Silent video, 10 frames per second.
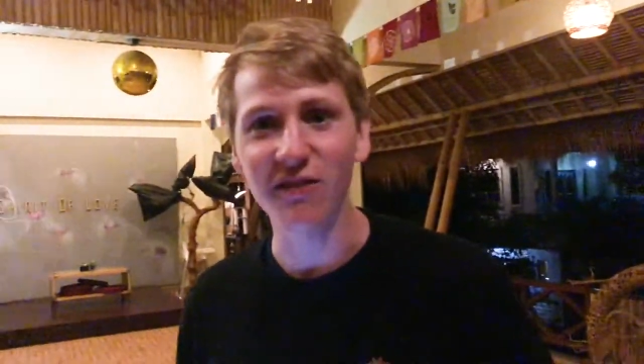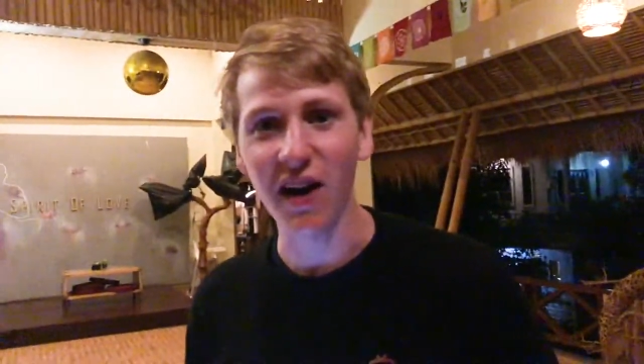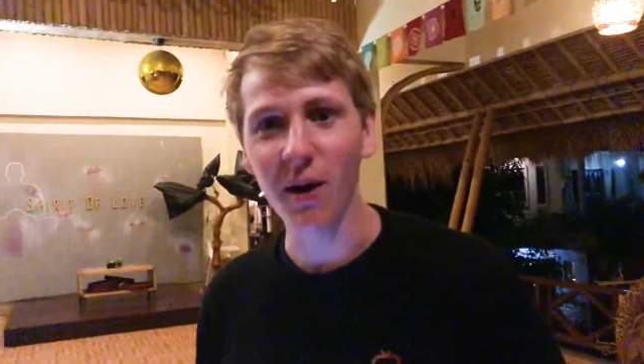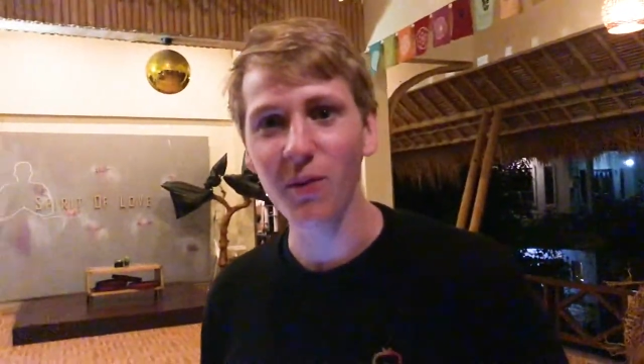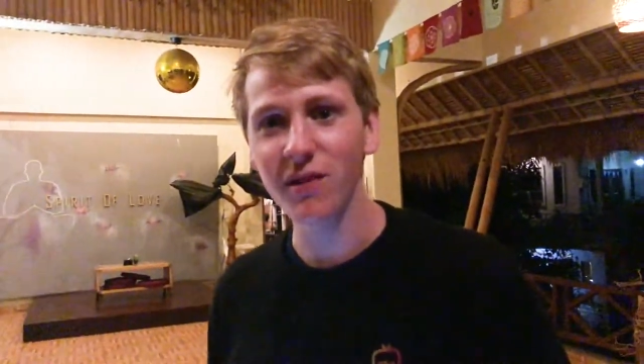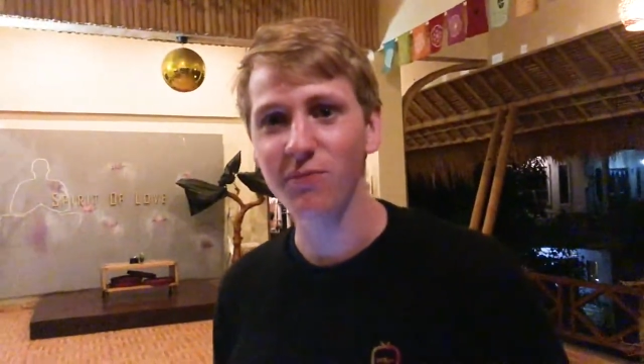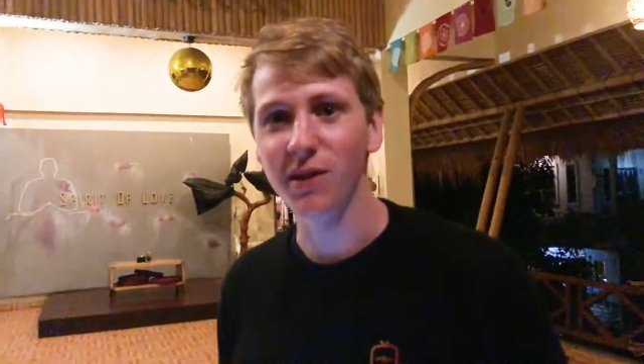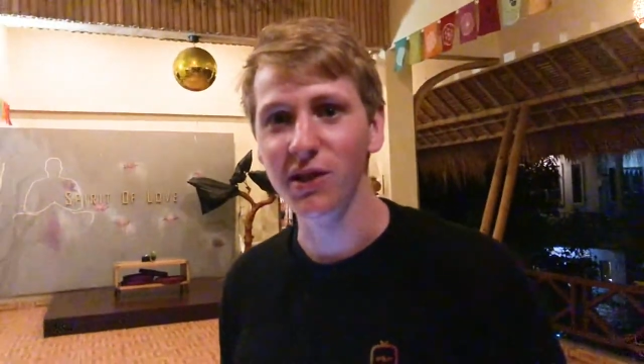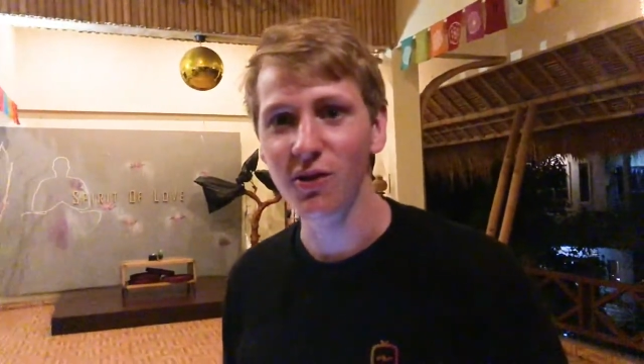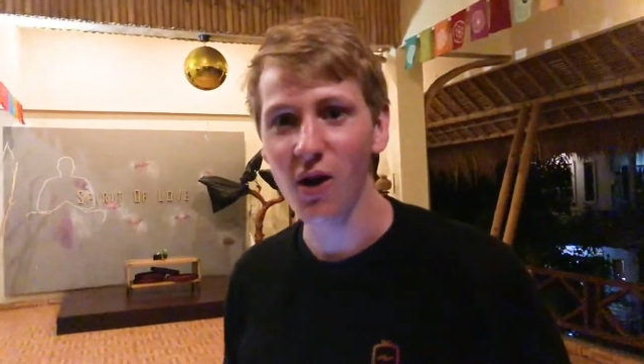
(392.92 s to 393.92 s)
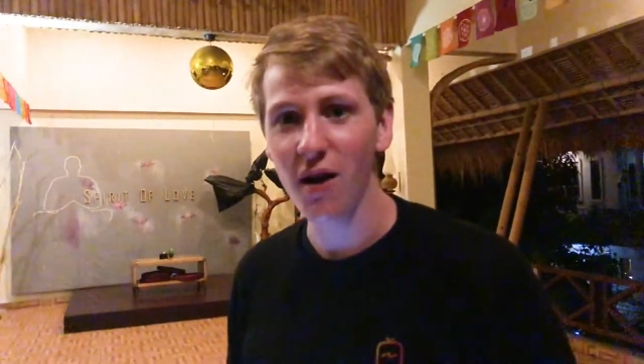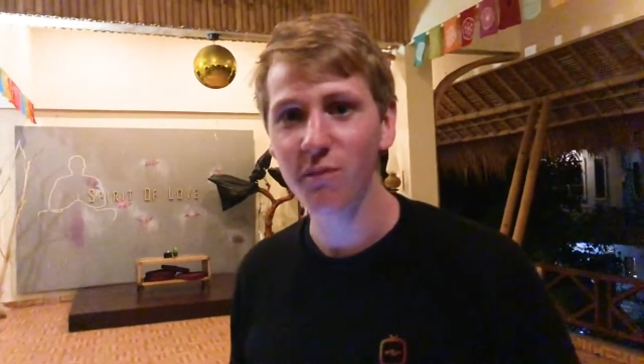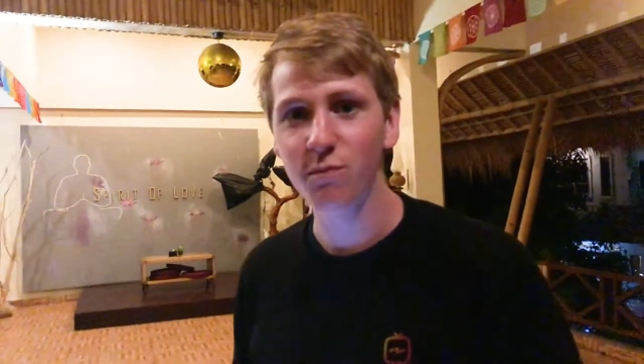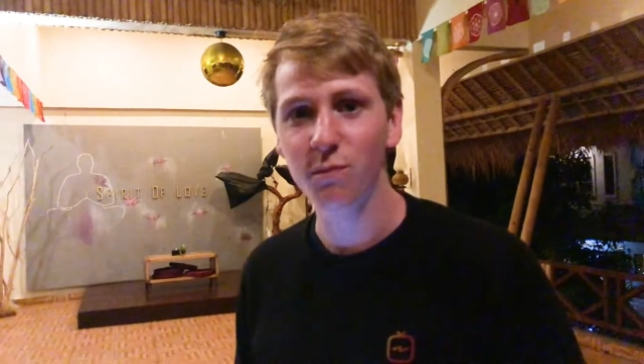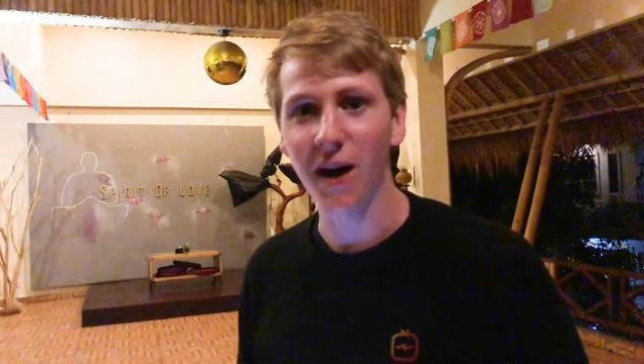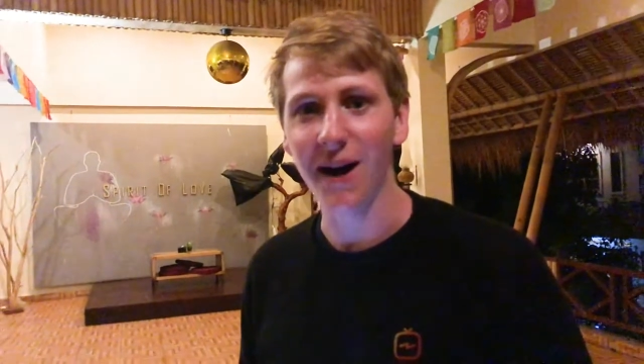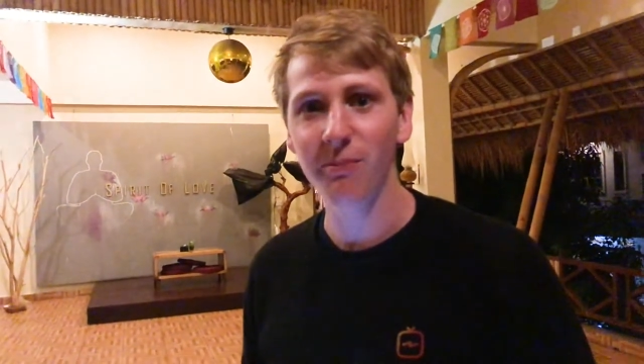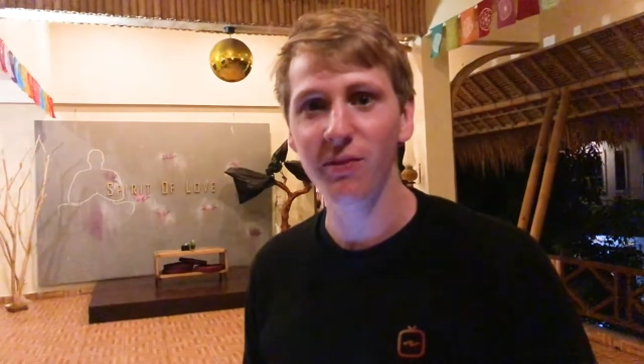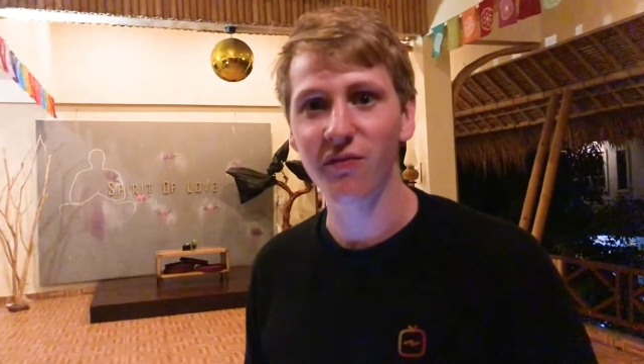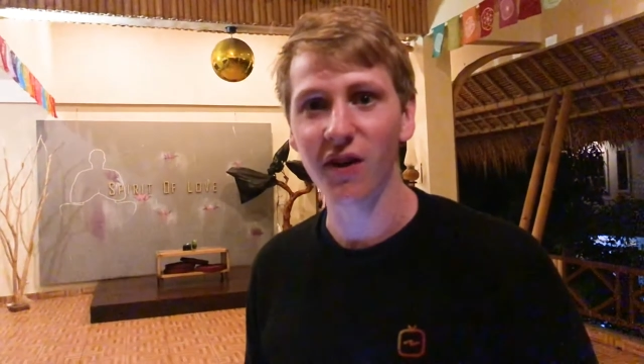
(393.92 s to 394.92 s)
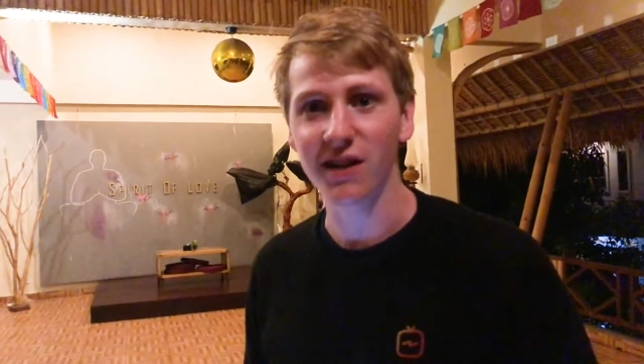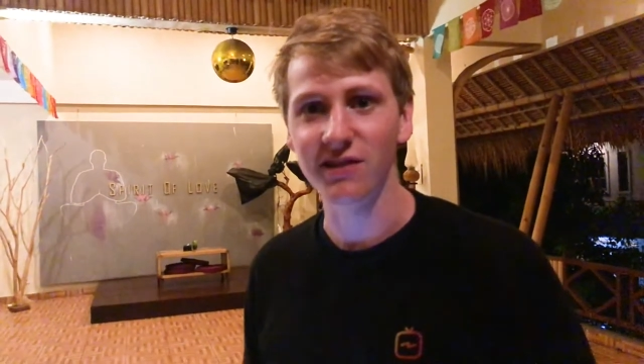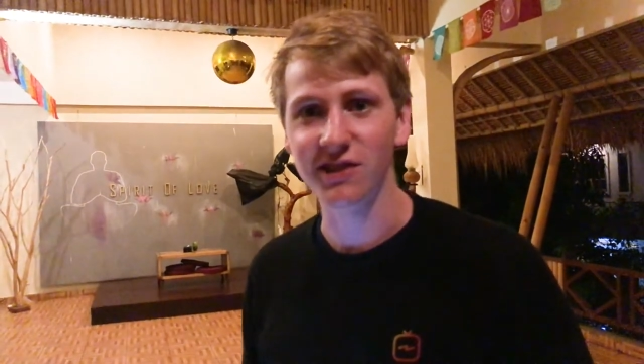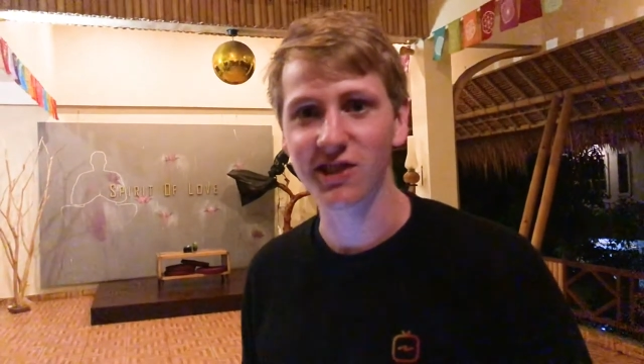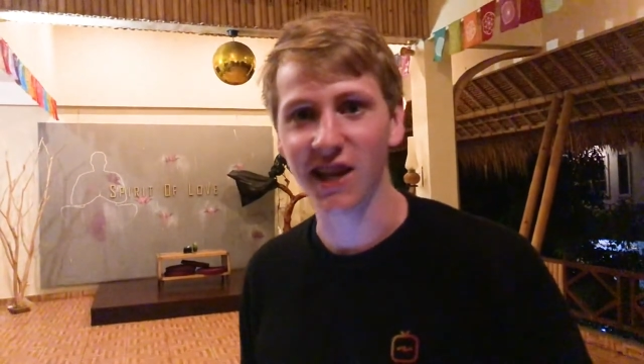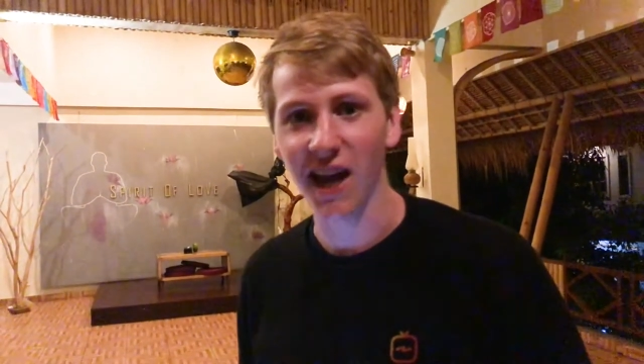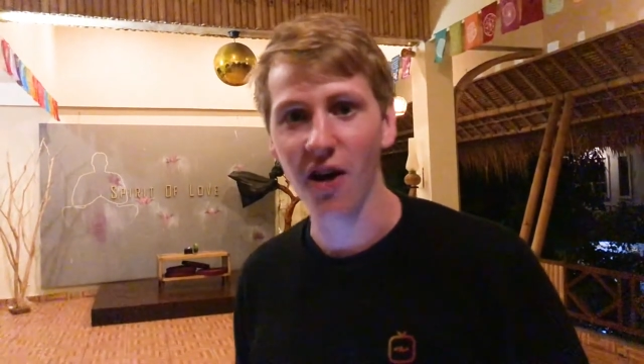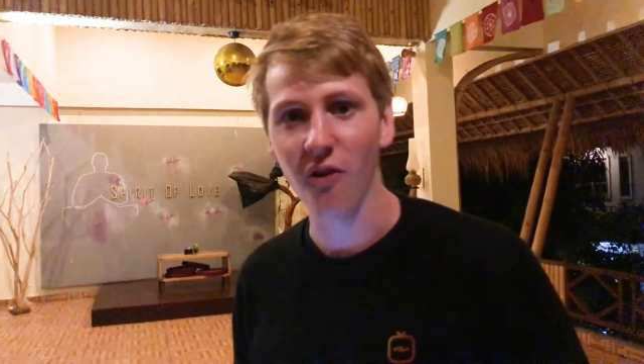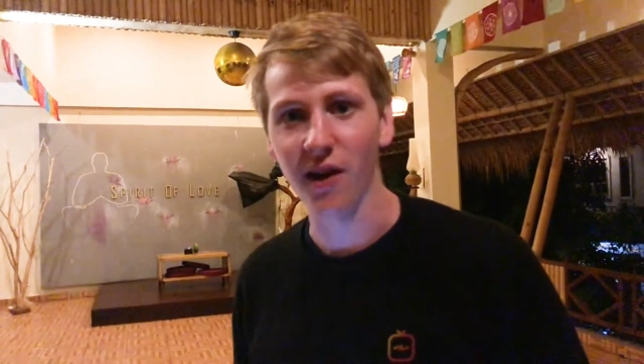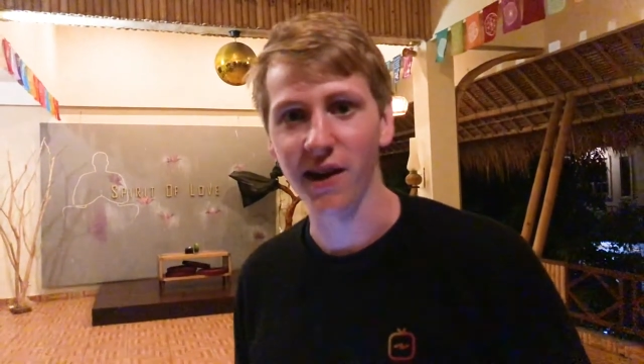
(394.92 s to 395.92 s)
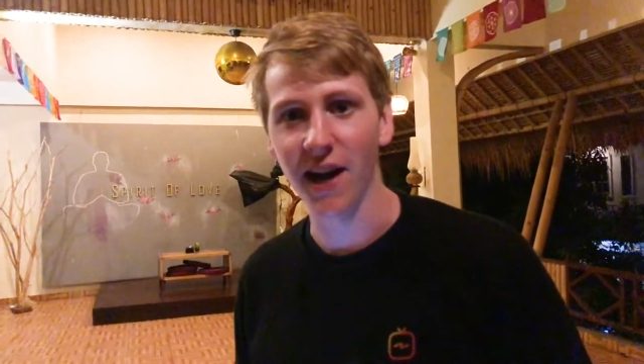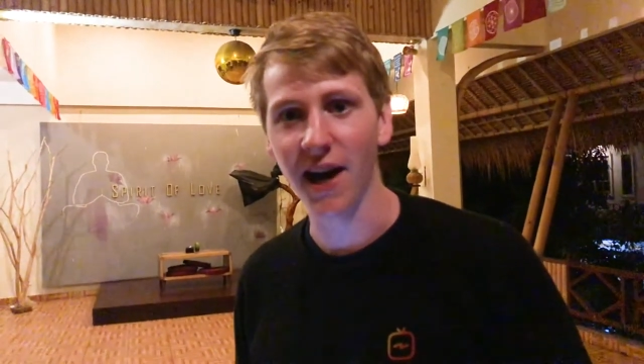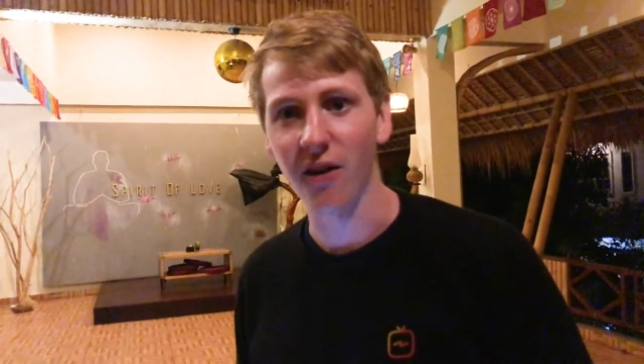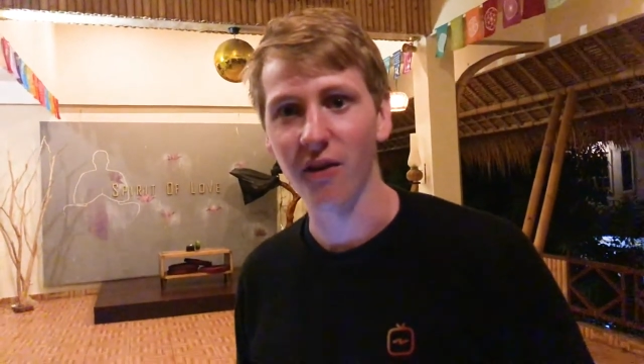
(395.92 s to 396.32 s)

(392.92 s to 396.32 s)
if I would have been you up. I'd be fucking scared right now.